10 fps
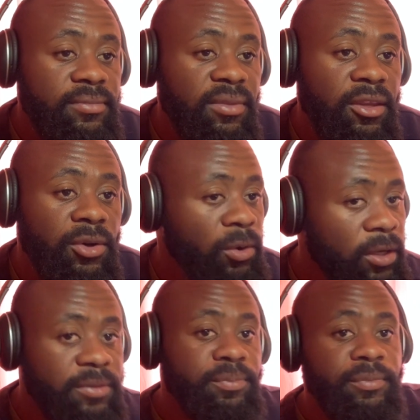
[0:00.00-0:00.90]

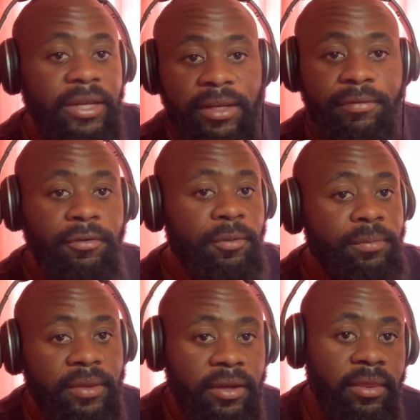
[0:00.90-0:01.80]
Not mainly
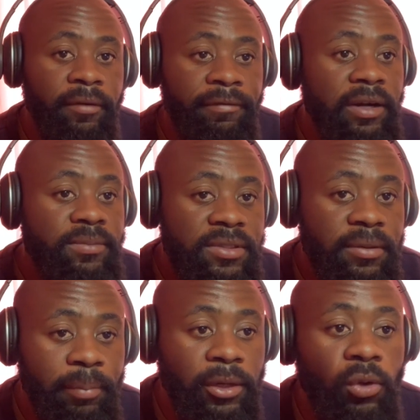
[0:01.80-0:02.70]
from the farms,
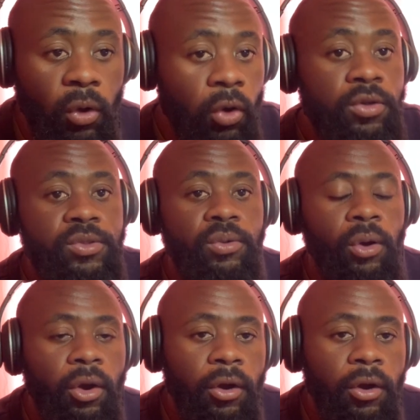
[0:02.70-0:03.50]
but also